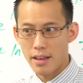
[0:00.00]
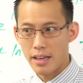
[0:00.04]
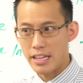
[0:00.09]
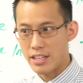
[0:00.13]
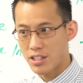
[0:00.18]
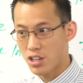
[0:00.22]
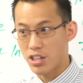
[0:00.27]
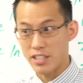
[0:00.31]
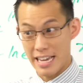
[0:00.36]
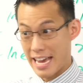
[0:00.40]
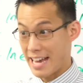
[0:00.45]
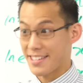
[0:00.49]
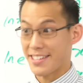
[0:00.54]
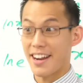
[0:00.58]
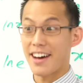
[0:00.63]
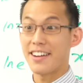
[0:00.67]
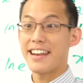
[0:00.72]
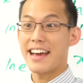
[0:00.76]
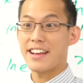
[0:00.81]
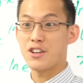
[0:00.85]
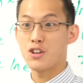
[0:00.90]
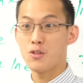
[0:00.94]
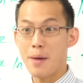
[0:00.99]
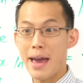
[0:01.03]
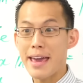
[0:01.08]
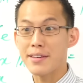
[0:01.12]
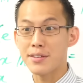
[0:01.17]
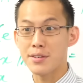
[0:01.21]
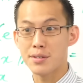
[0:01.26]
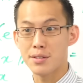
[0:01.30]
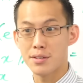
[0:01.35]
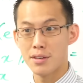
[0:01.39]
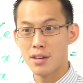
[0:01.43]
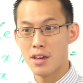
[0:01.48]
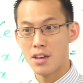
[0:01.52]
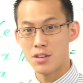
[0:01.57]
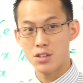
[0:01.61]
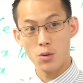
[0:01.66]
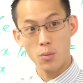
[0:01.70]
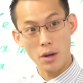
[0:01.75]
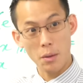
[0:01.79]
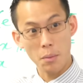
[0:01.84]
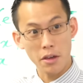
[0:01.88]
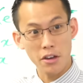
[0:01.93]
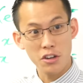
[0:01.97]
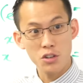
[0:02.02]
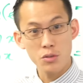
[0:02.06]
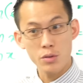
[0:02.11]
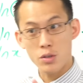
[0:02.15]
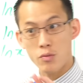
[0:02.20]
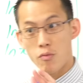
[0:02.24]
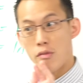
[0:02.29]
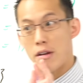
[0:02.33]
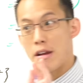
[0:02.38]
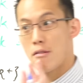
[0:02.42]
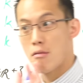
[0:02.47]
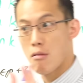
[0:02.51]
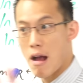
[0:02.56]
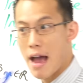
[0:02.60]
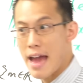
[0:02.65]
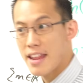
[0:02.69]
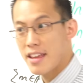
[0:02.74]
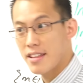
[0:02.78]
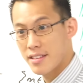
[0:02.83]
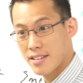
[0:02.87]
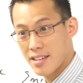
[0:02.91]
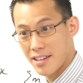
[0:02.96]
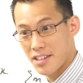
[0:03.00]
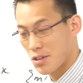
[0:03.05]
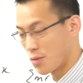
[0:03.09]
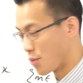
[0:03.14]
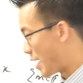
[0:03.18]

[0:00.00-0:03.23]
It's because it has an unnatural base. So what I'm going to do is rewrite it in such